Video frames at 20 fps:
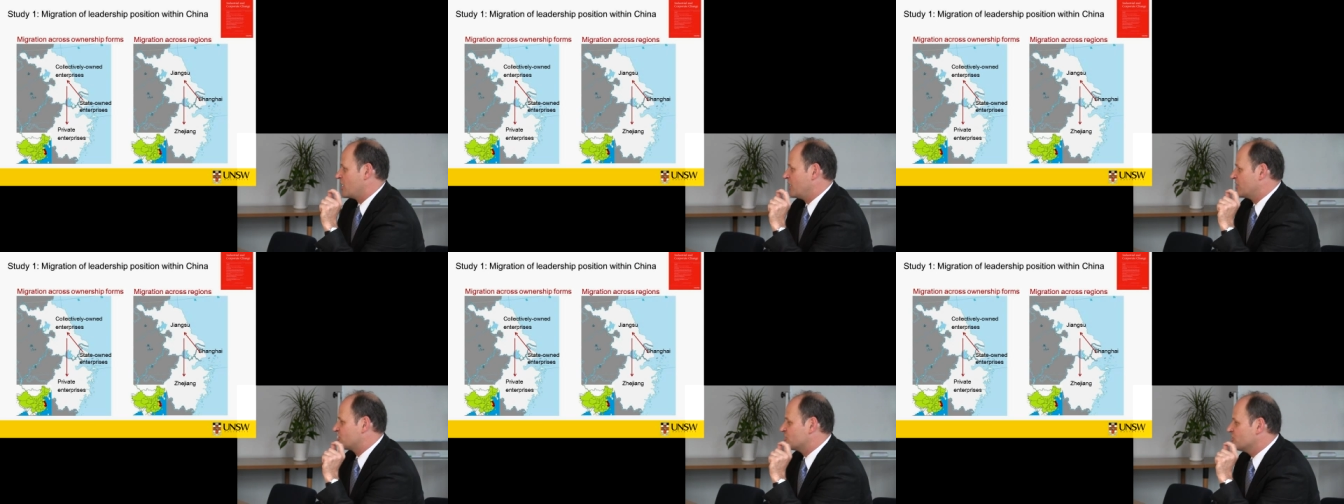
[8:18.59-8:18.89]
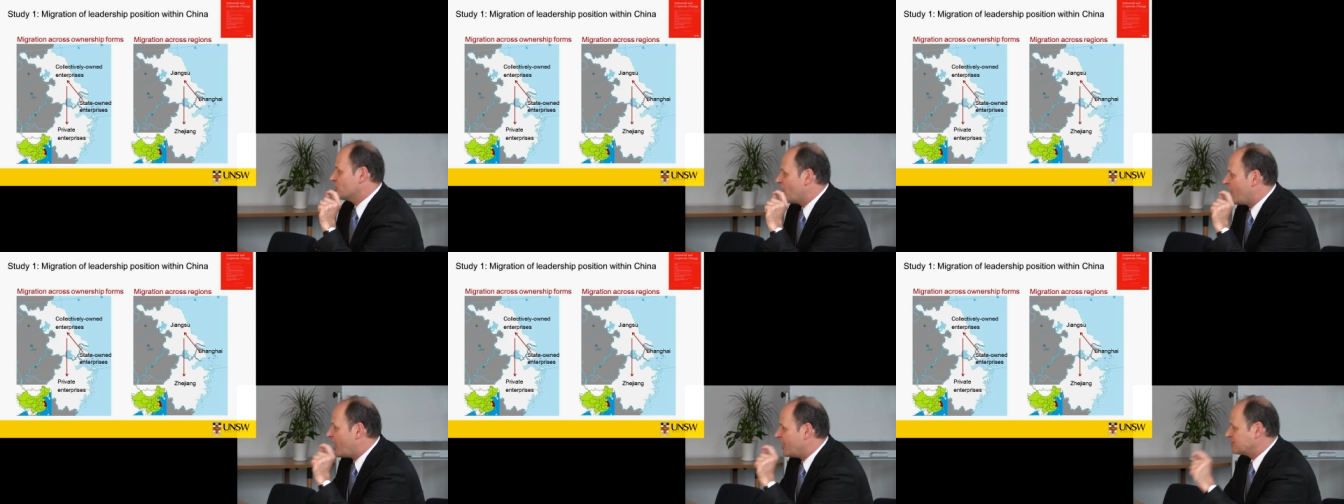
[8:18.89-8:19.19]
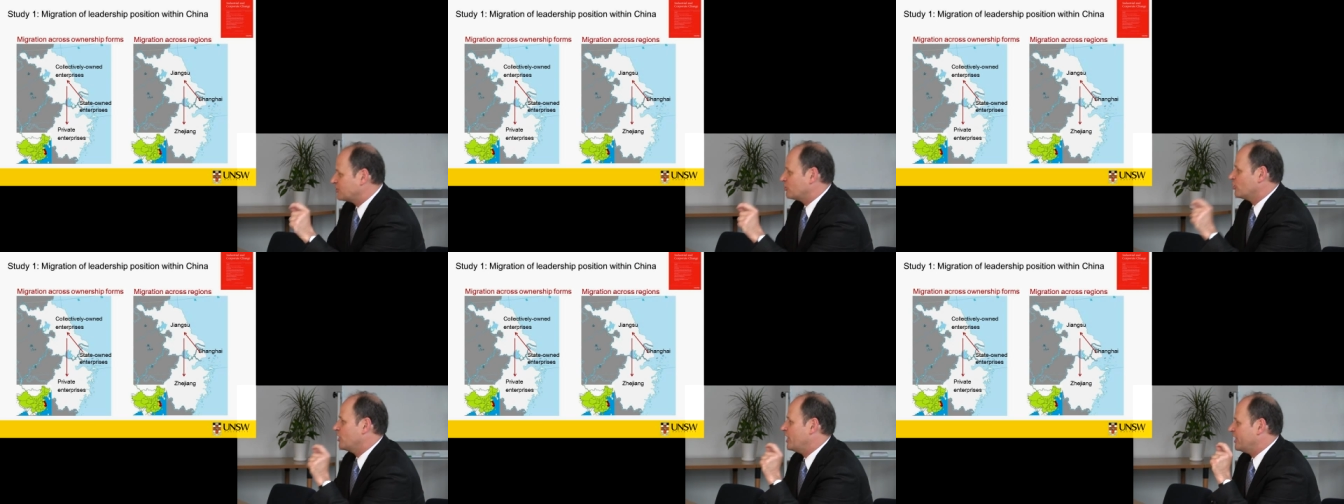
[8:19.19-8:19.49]
it's
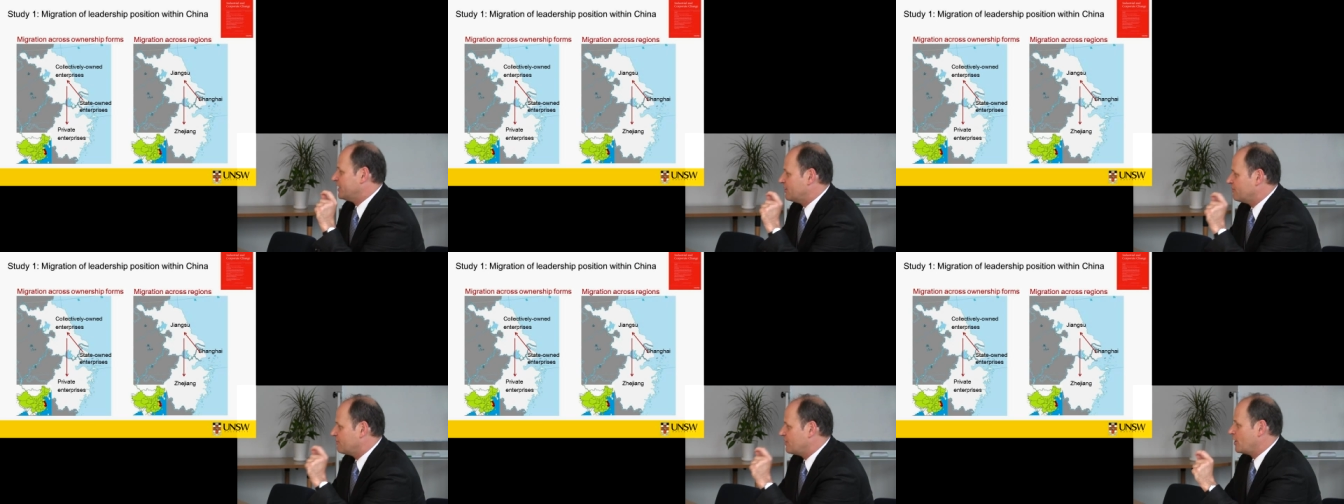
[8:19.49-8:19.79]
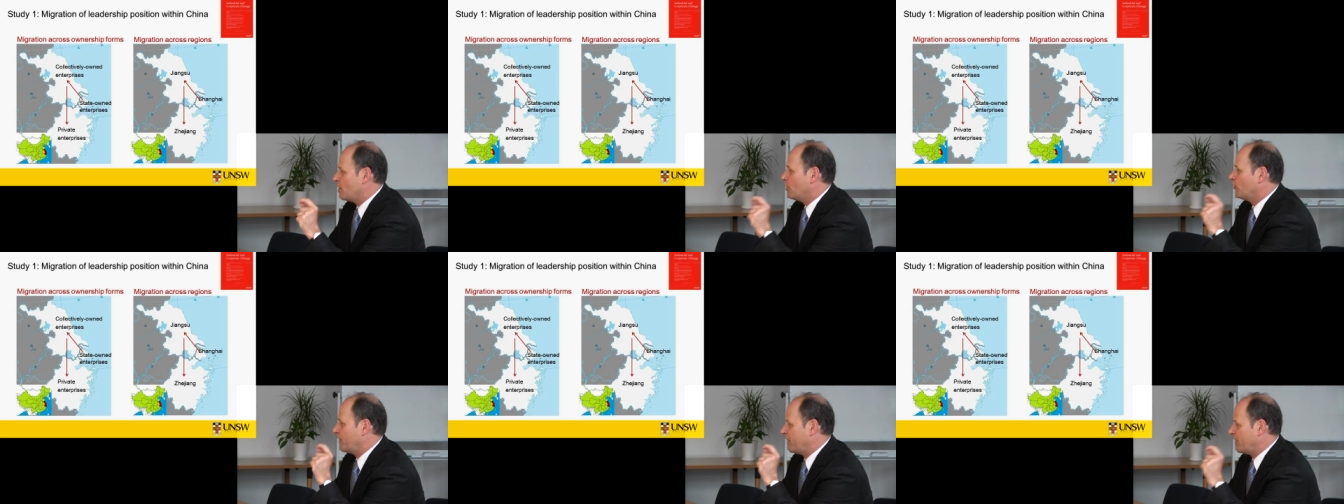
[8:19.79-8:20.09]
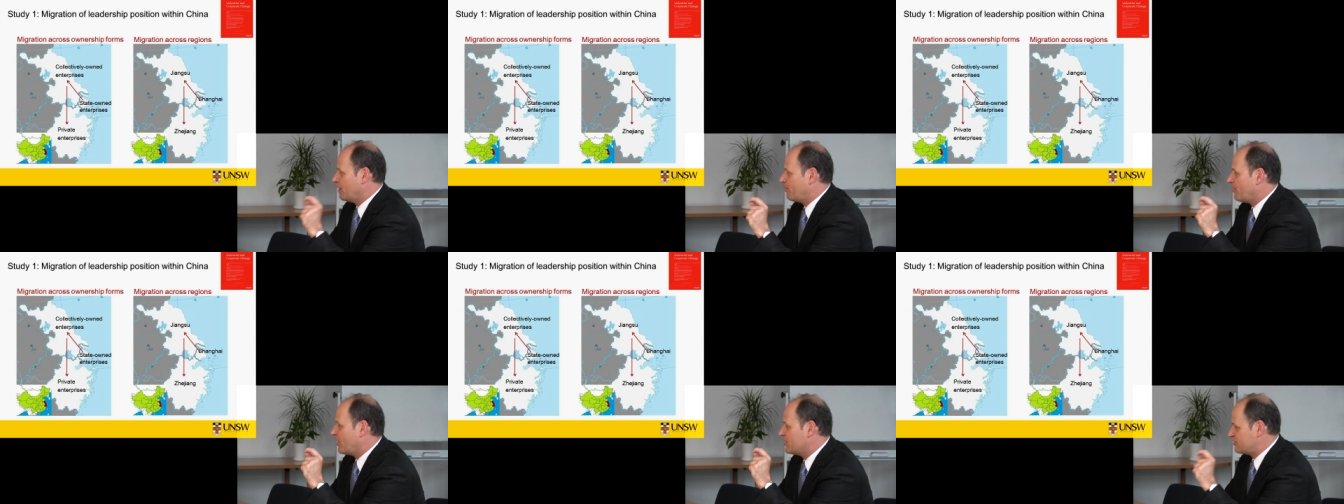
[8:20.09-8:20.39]
not collectively owned
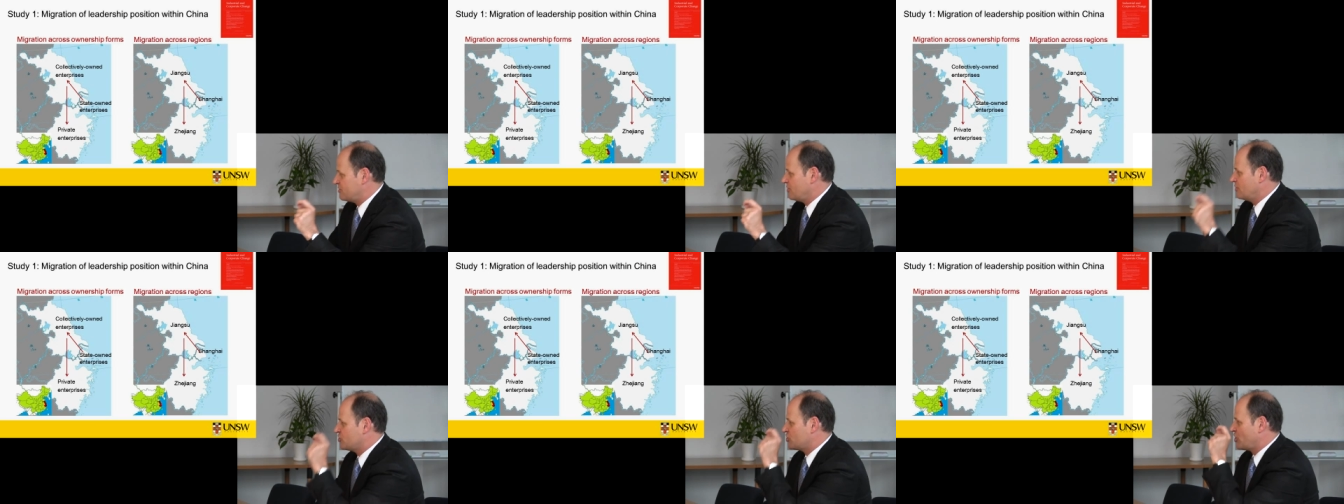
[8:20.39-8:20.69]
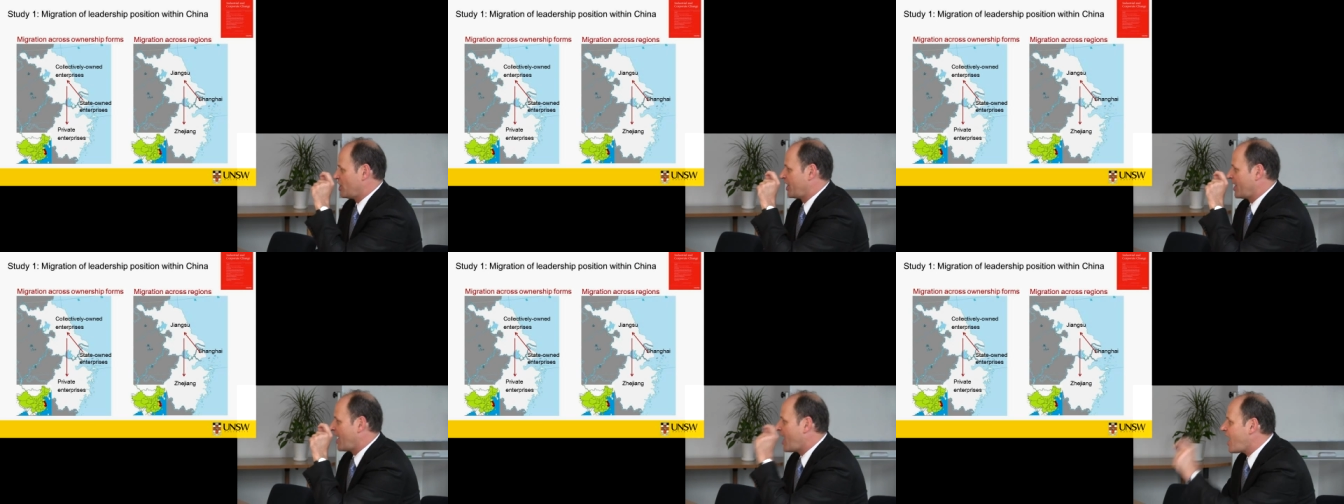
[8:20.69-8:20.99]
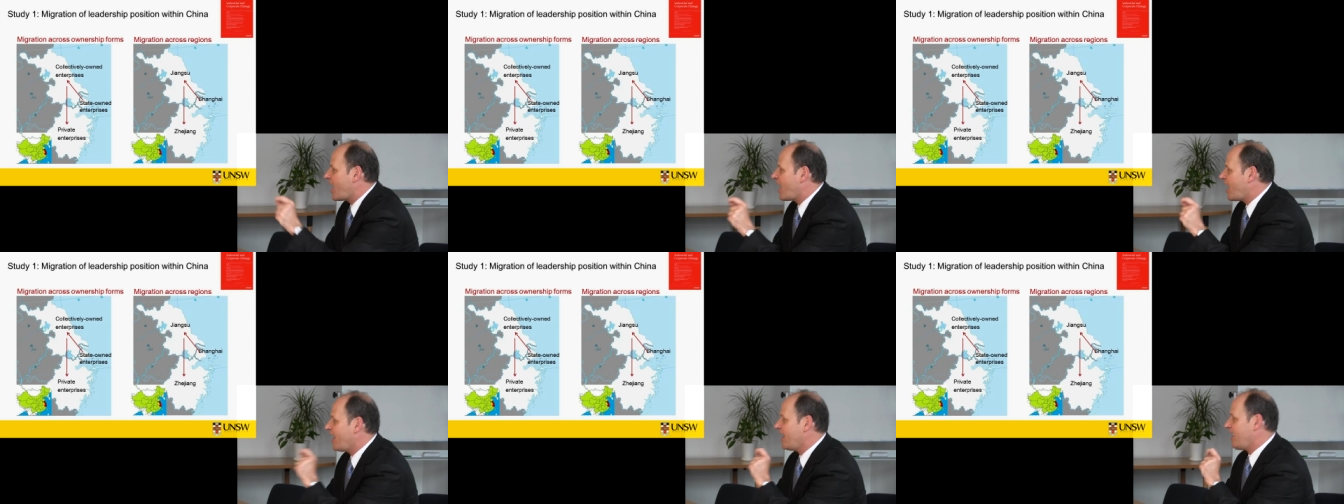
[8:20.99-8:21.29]
enterprises in
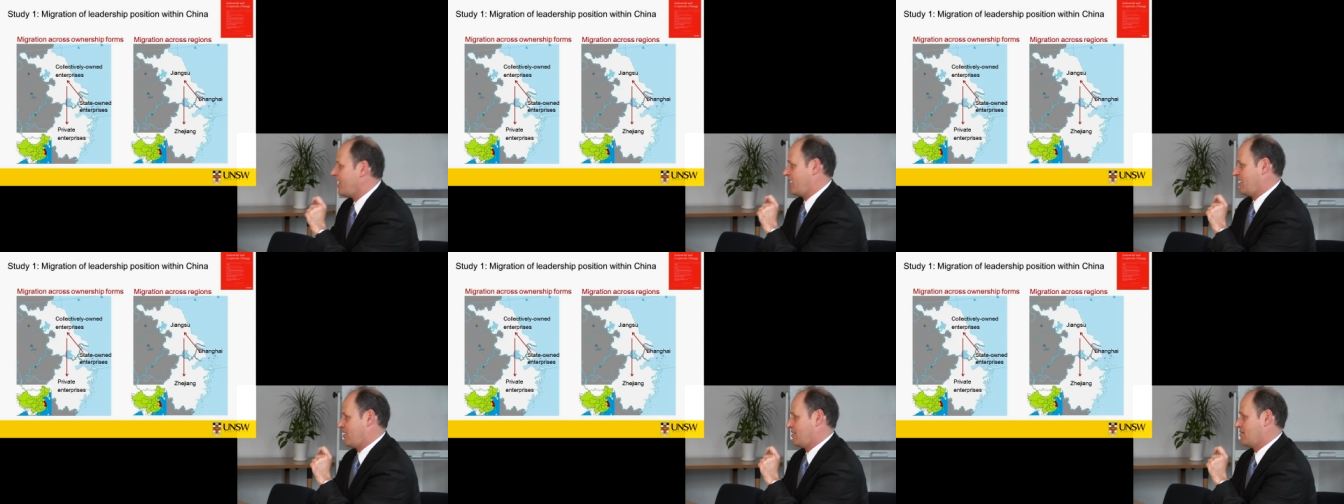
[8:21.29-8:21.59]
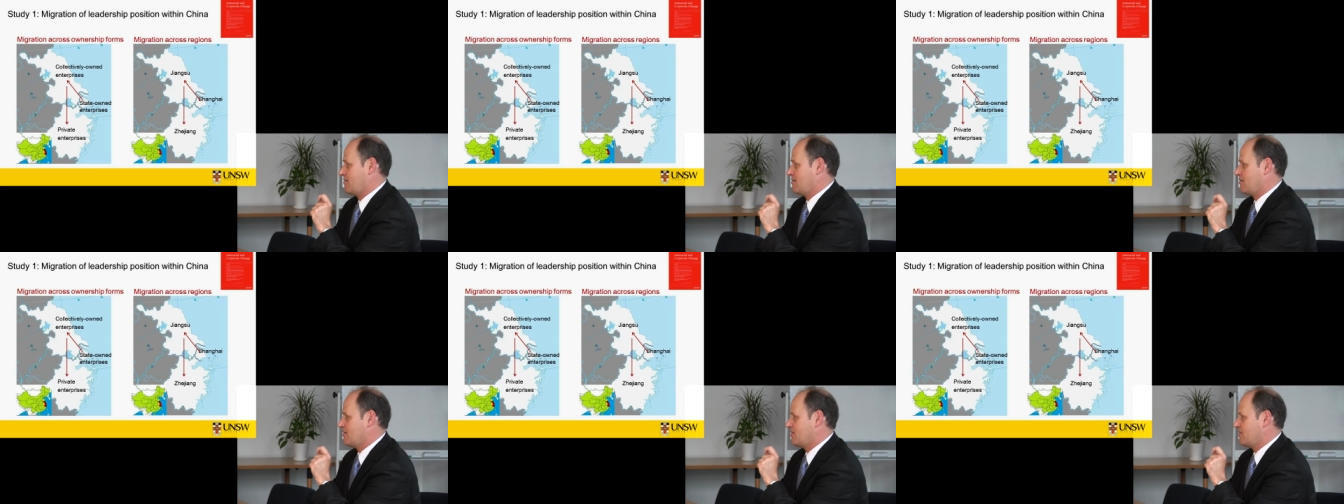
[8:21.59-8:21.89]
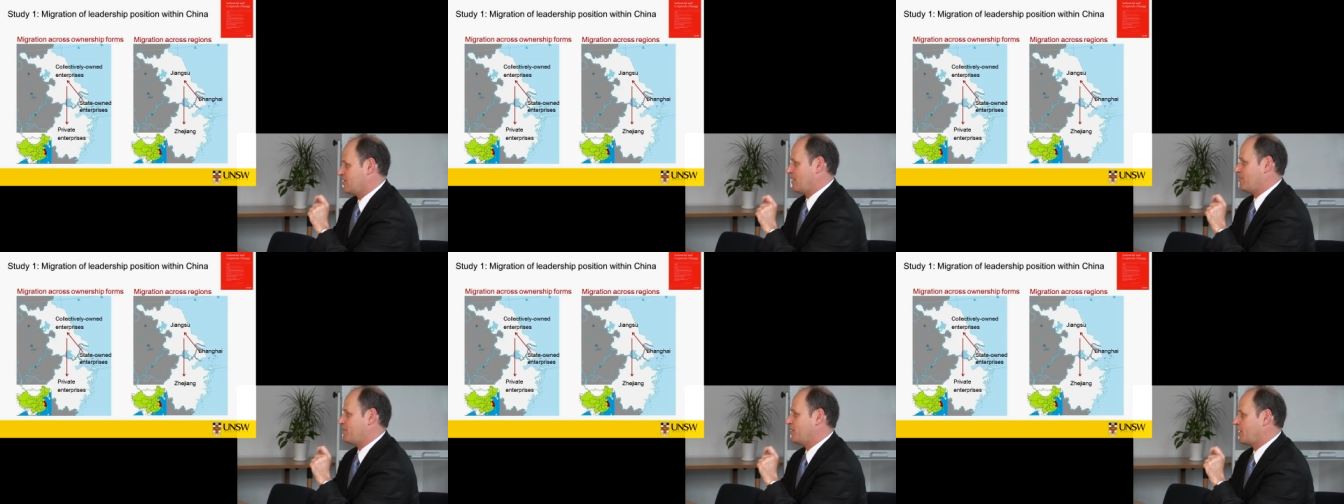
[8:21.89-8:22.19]
Shanghai
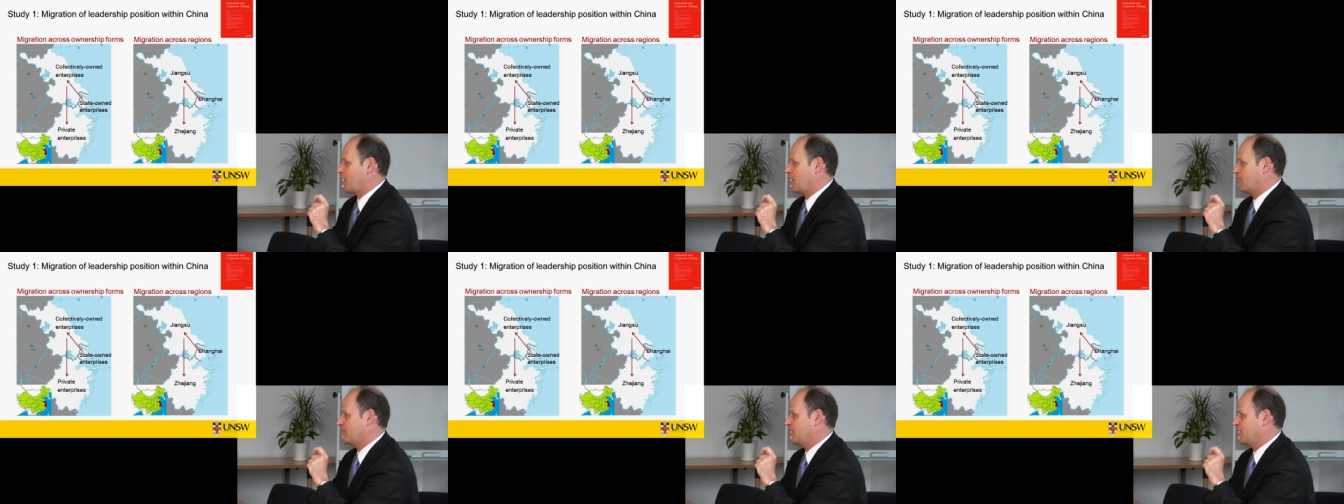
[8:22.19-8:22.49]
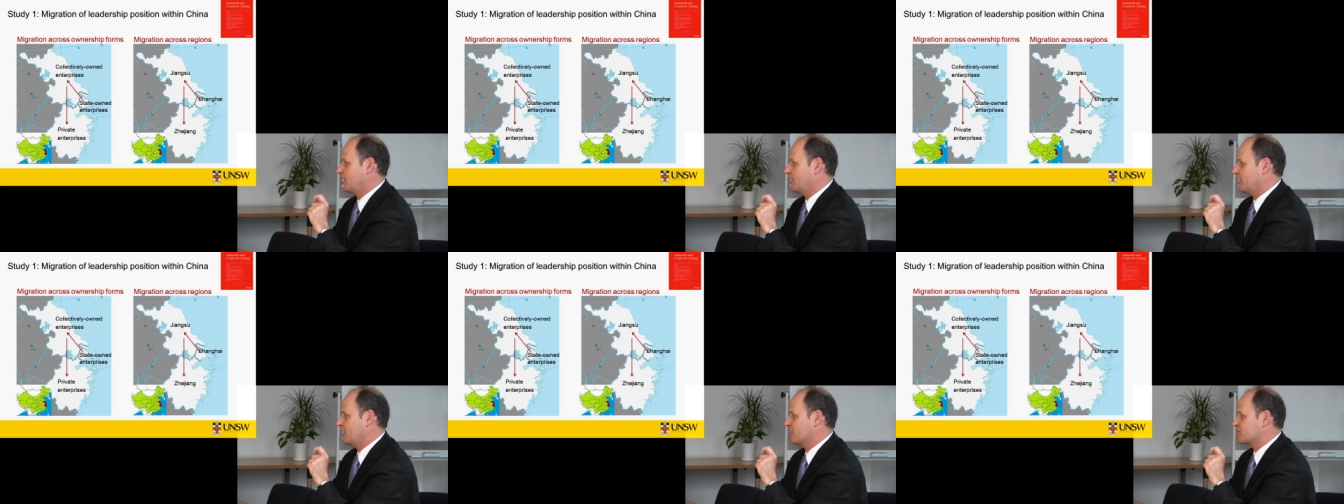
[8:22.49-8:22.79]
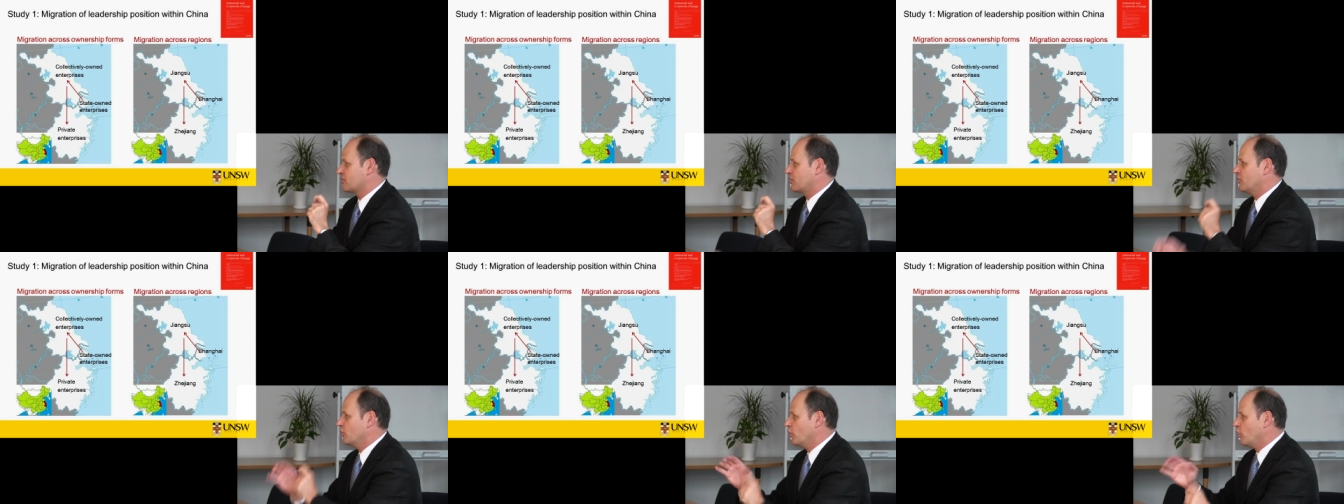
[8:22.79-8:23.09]
that become the leaders.